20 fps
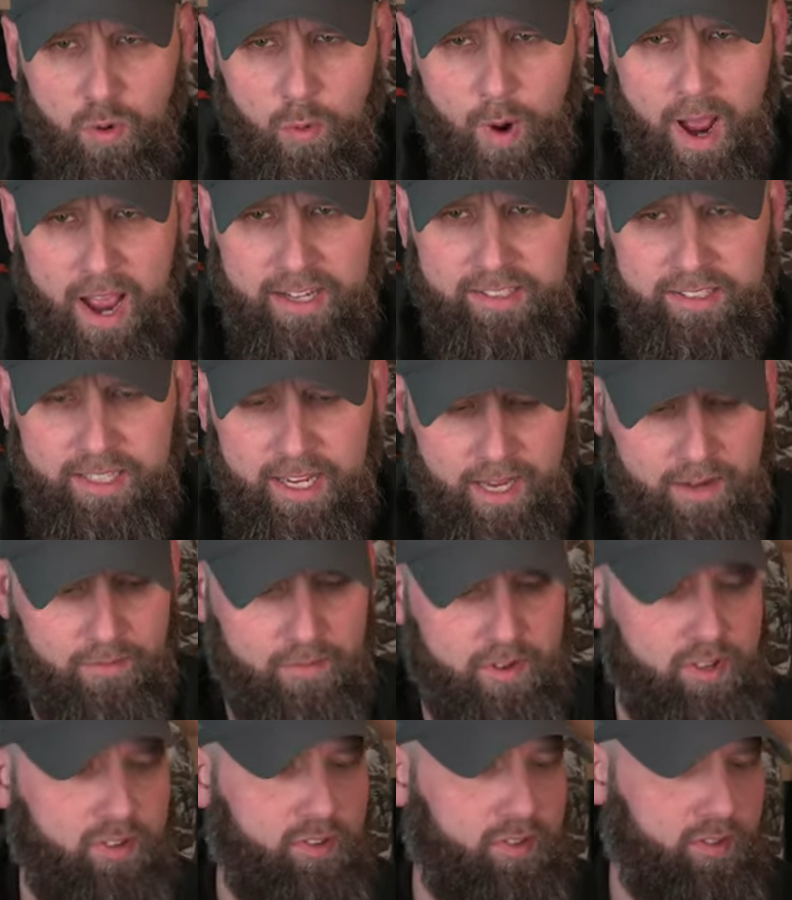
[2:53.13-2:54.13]
wax
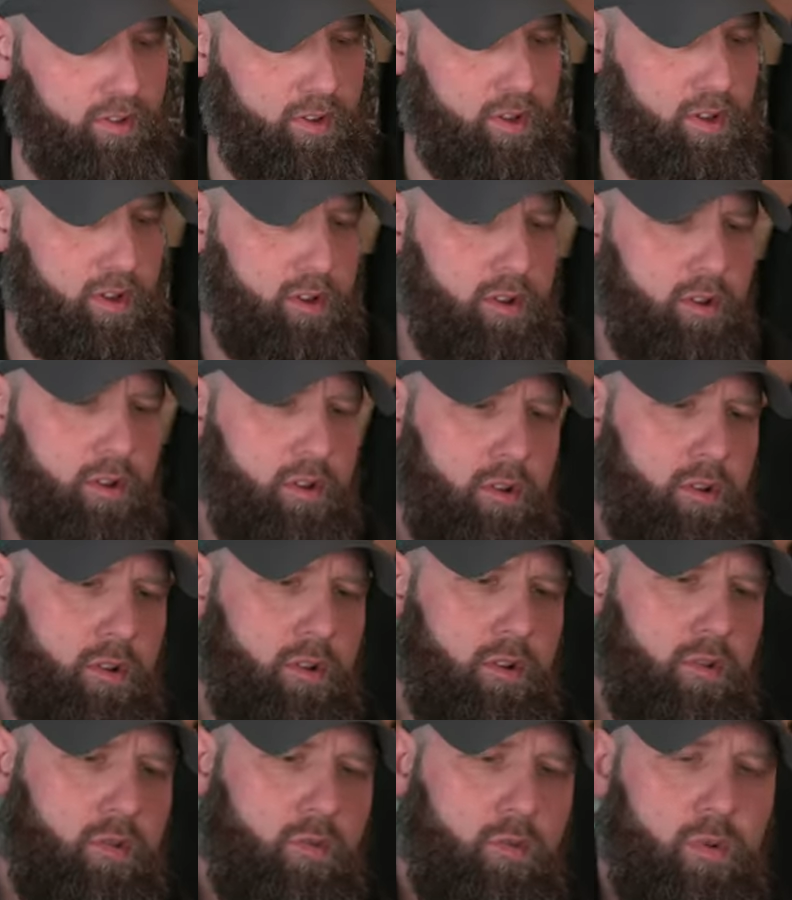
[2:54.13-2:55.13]
canvas.
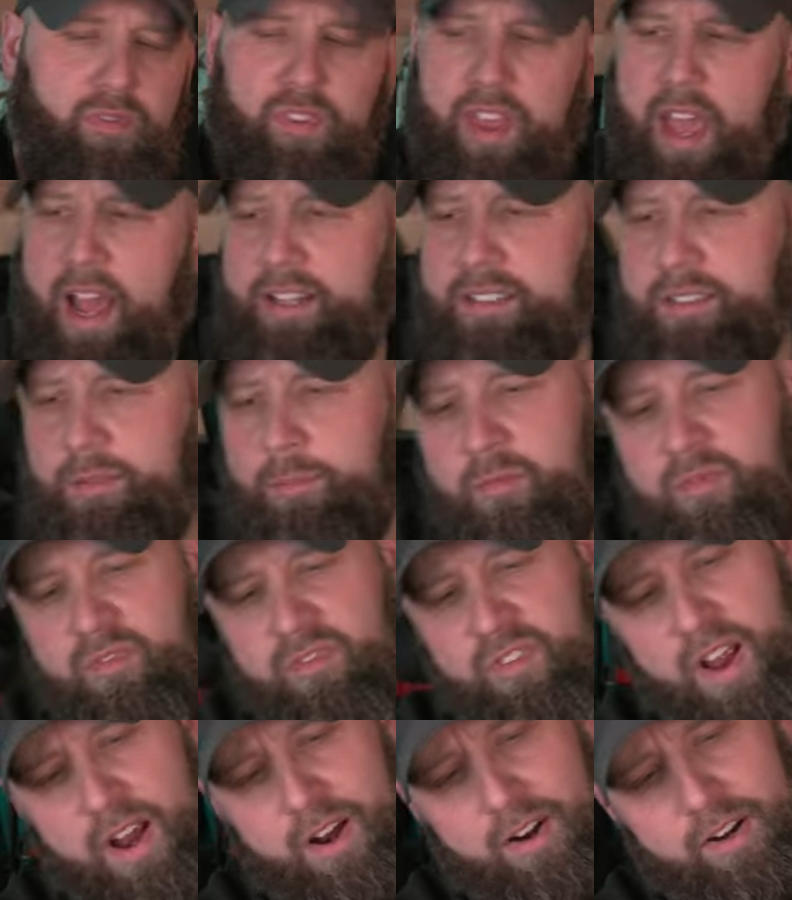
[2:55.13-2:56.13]
We've got some
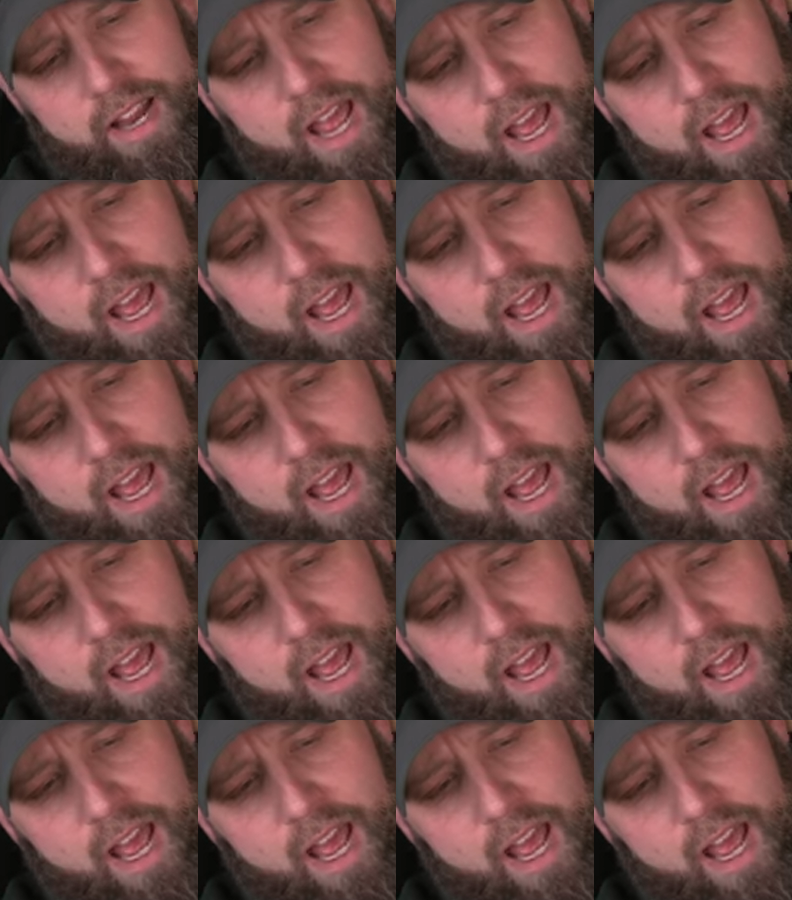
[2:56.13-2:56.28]
very